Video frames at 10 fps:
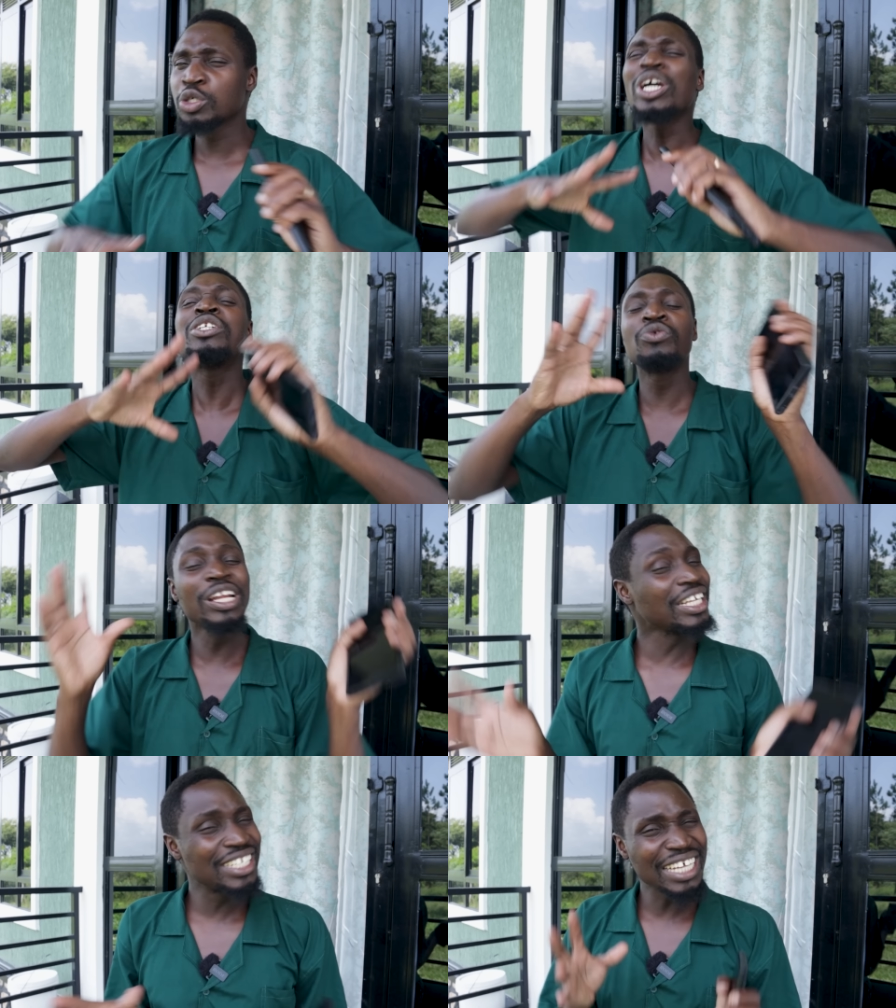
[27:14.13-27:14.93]
So it
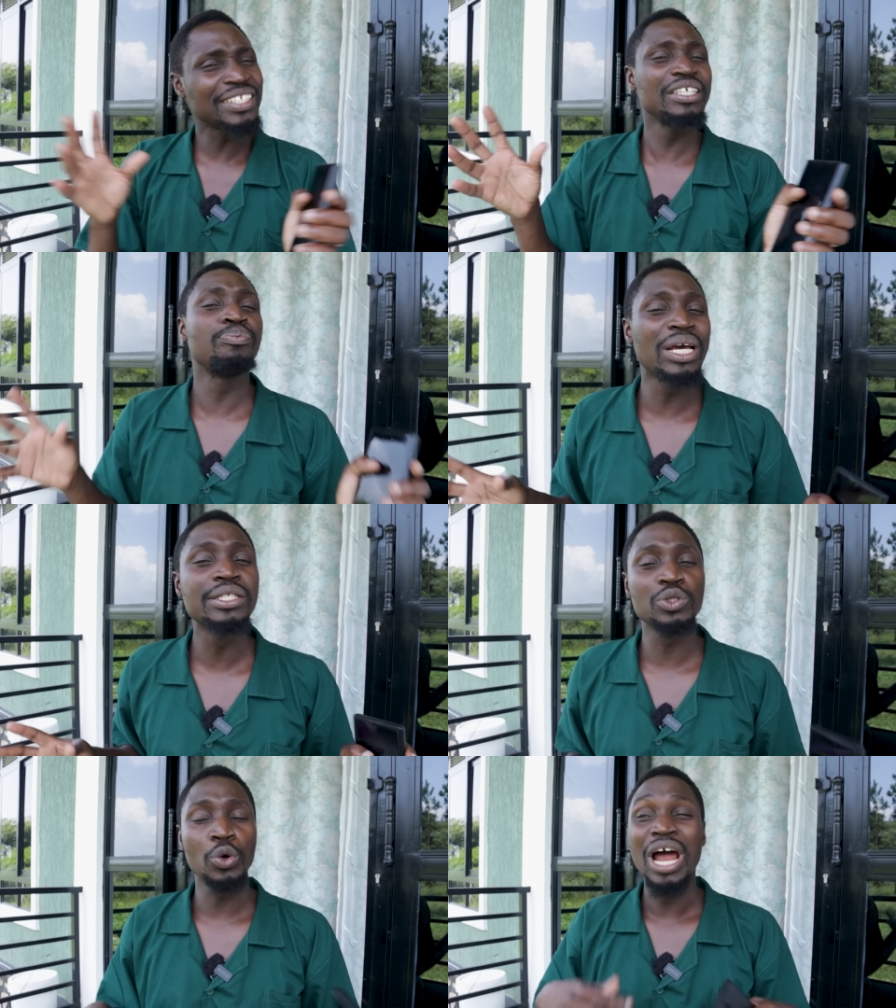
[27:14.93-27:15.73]
really just
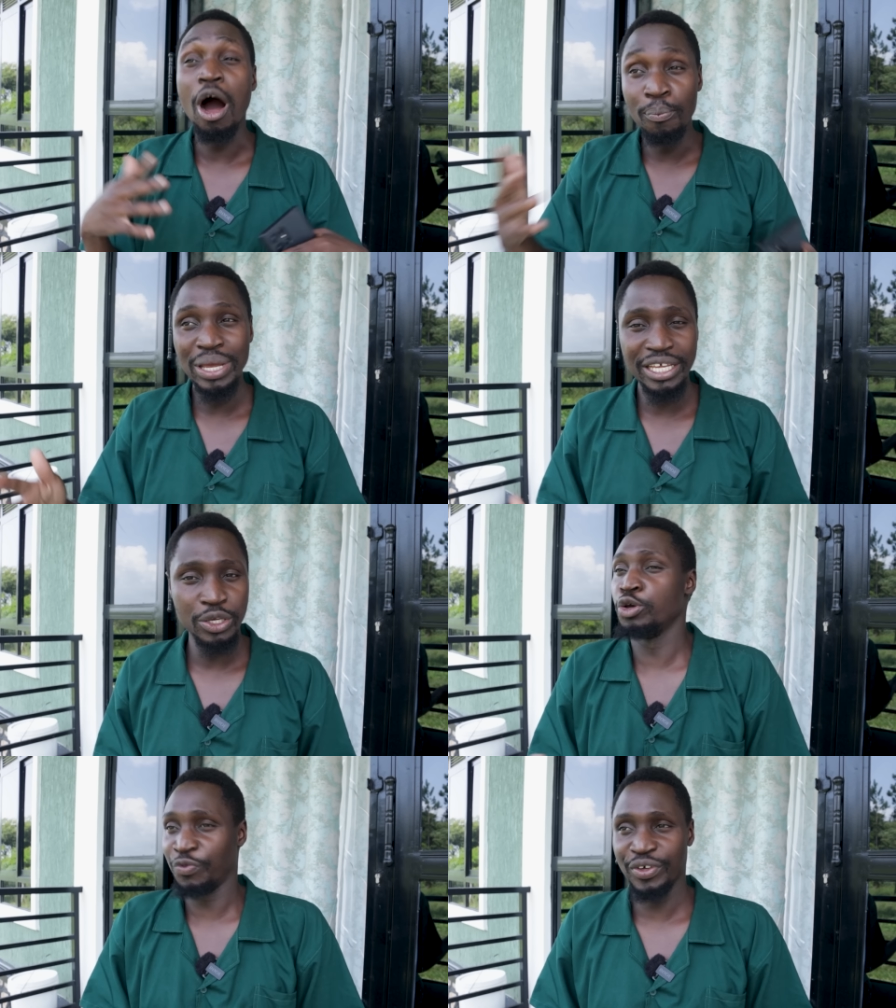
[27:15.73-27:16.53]
depends on how
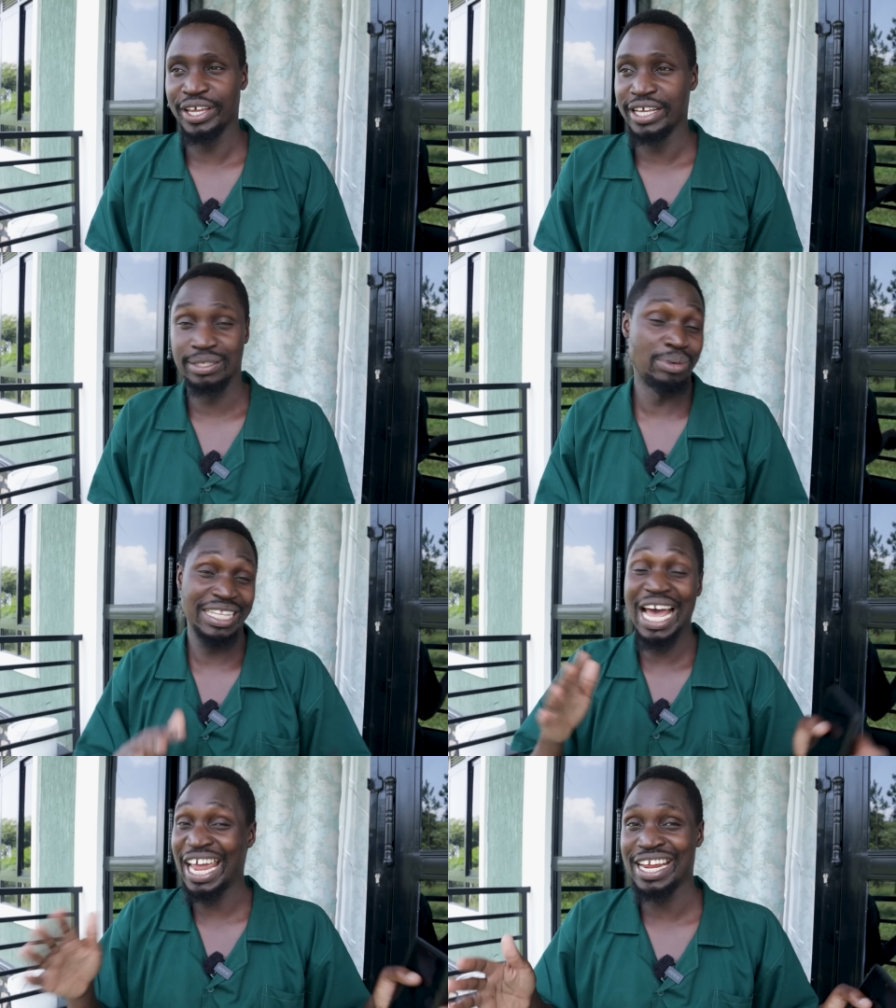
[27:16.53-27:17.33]
big your thing is.
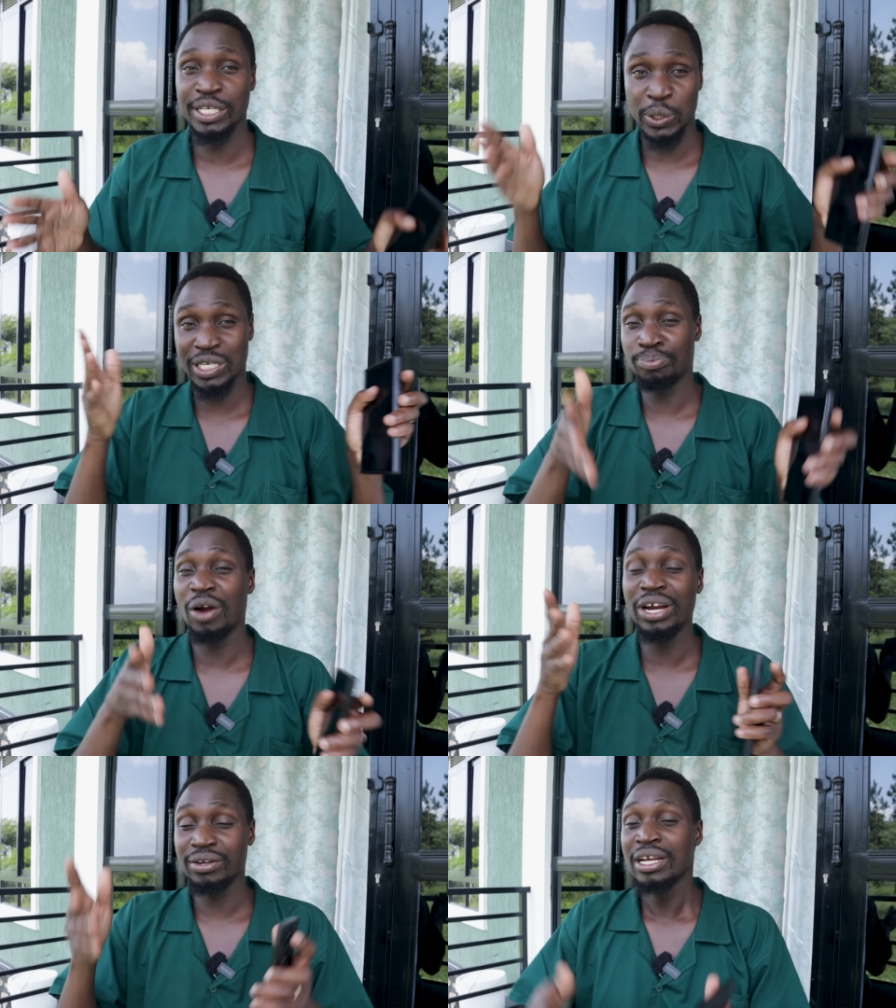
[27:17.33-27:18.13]
But the idea is to
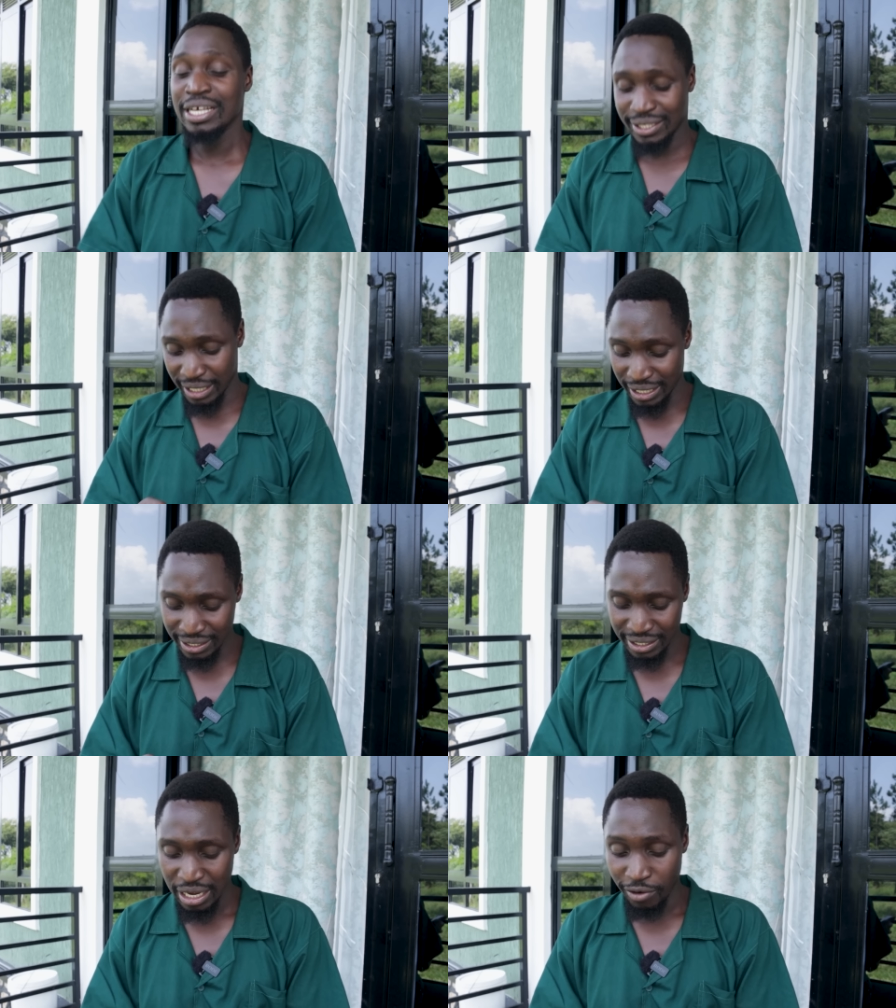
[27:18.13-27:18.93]
separate
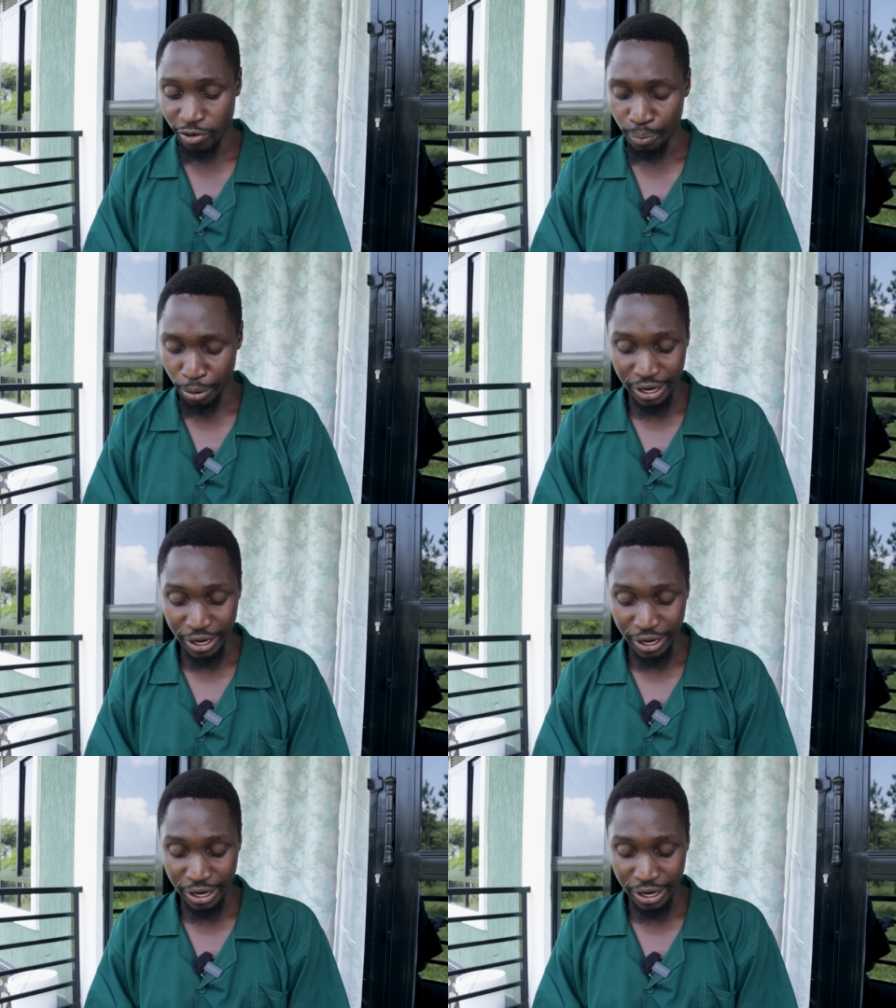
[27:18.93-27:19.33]
sales from